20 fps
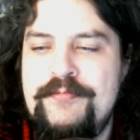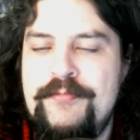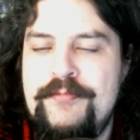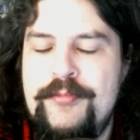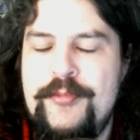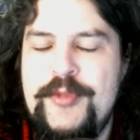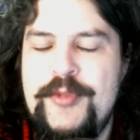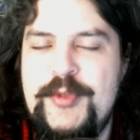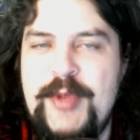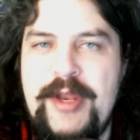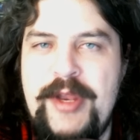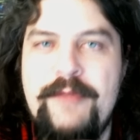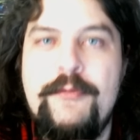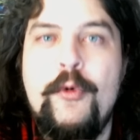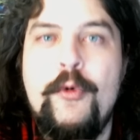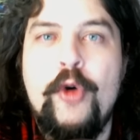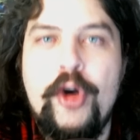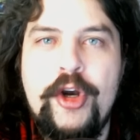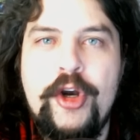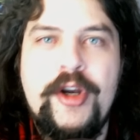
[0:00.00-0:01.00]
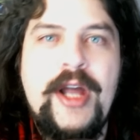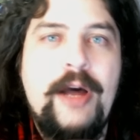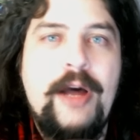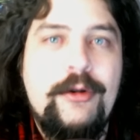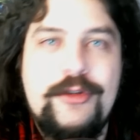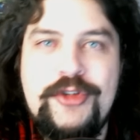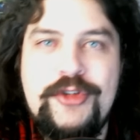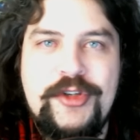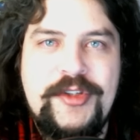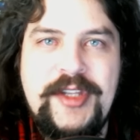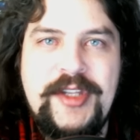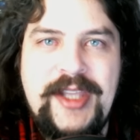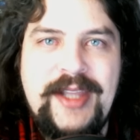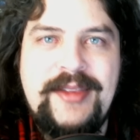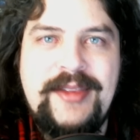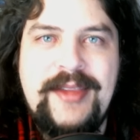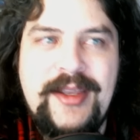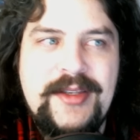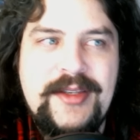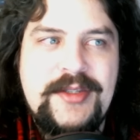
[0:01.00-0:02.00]
spending $400 just to
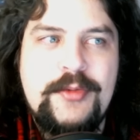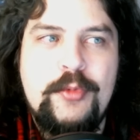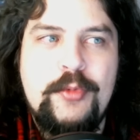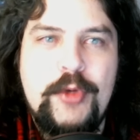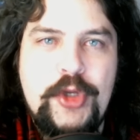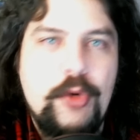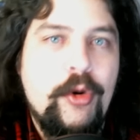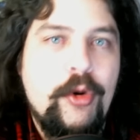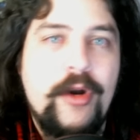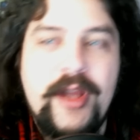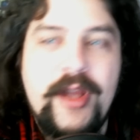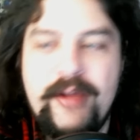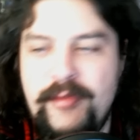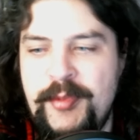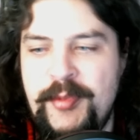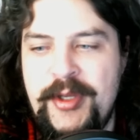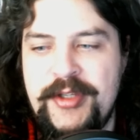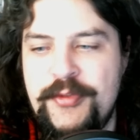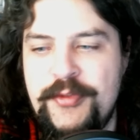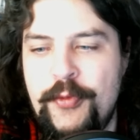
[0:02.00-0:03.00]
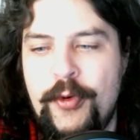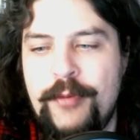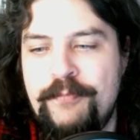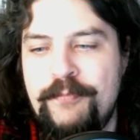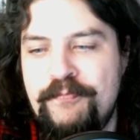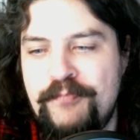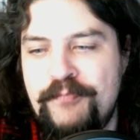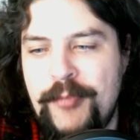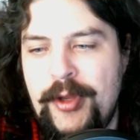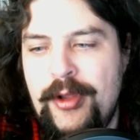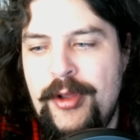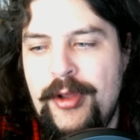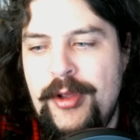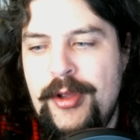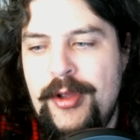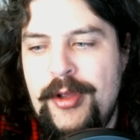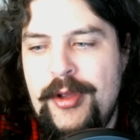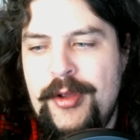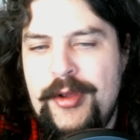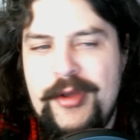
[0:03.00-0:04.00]
get this when you already have a PS4.
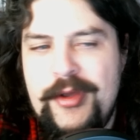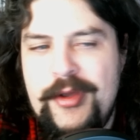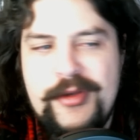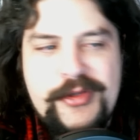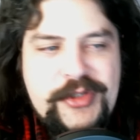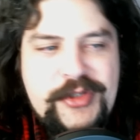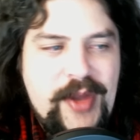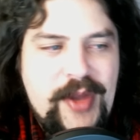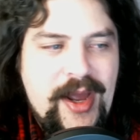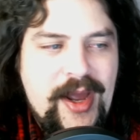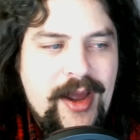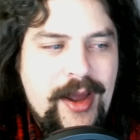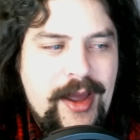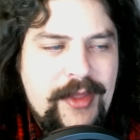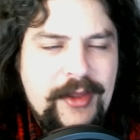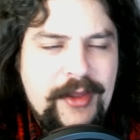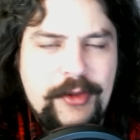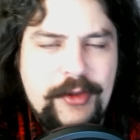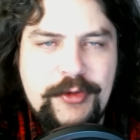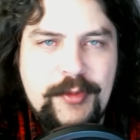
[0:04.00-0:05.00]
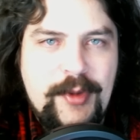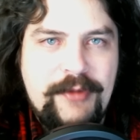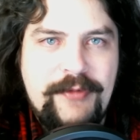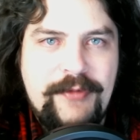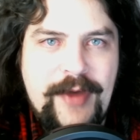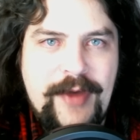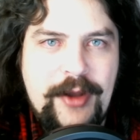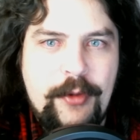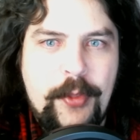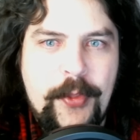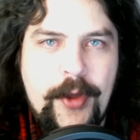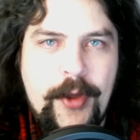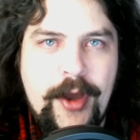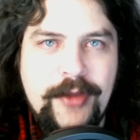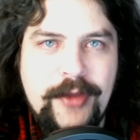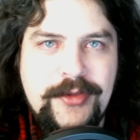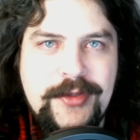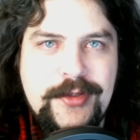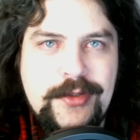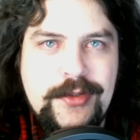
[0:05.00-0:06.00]
So yeah, I think those are my final
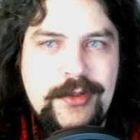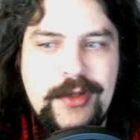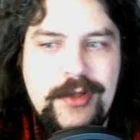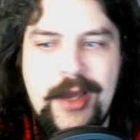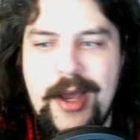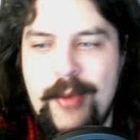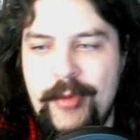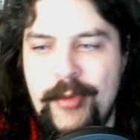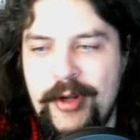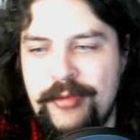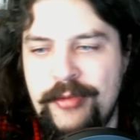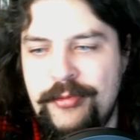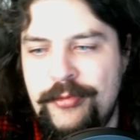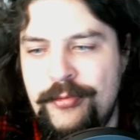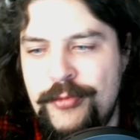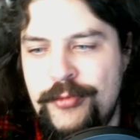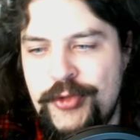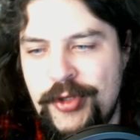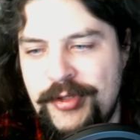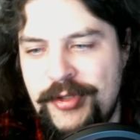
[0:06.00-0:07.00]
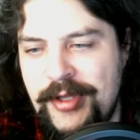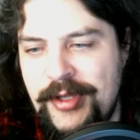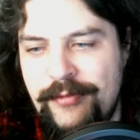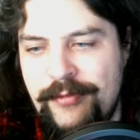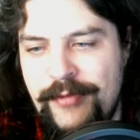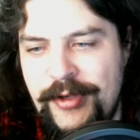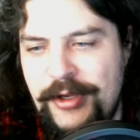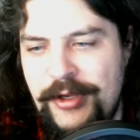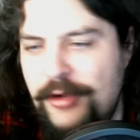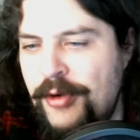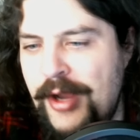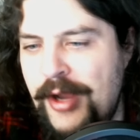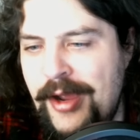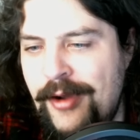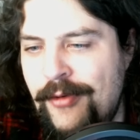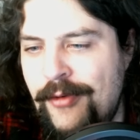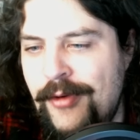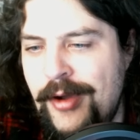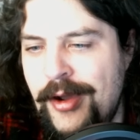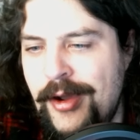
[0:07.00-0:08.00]
thoughts. I'm going to shut down the video
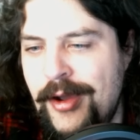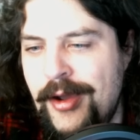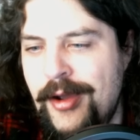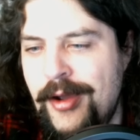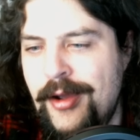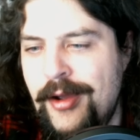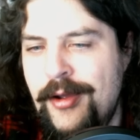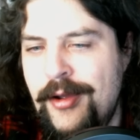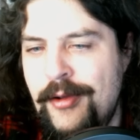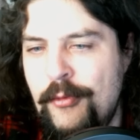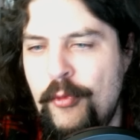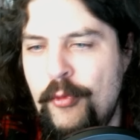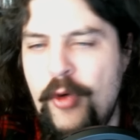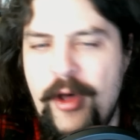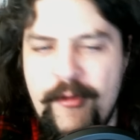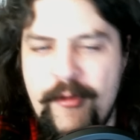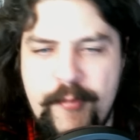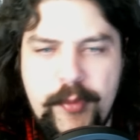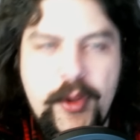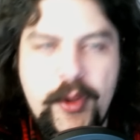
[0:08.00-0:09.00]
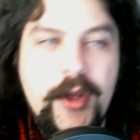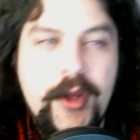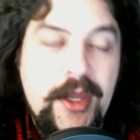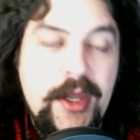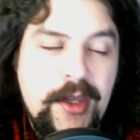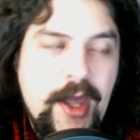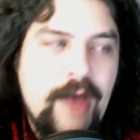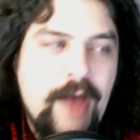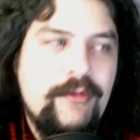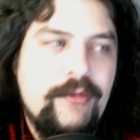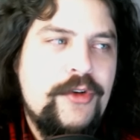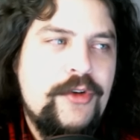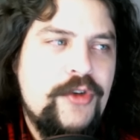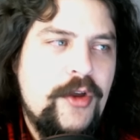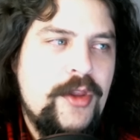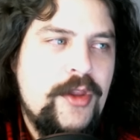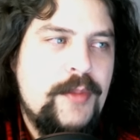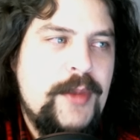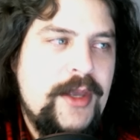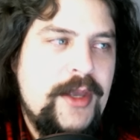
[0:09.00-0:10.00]
now. We'll have plenty of coverage
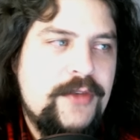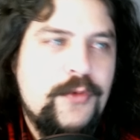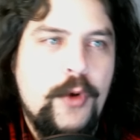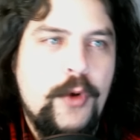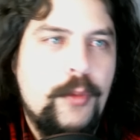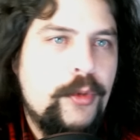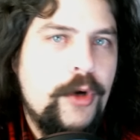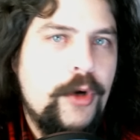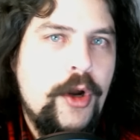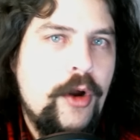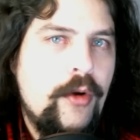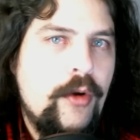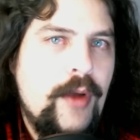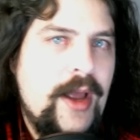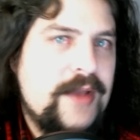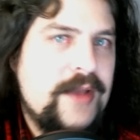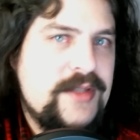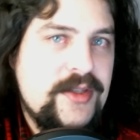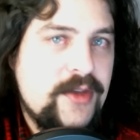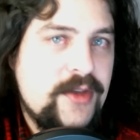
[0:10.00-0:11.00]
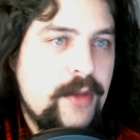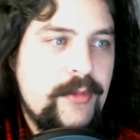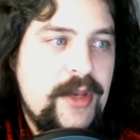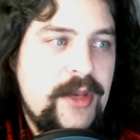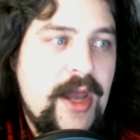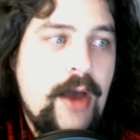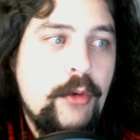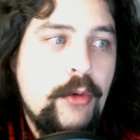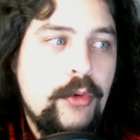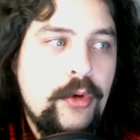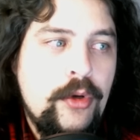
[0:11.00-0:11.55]
on the PS4 Pro as it's coming out.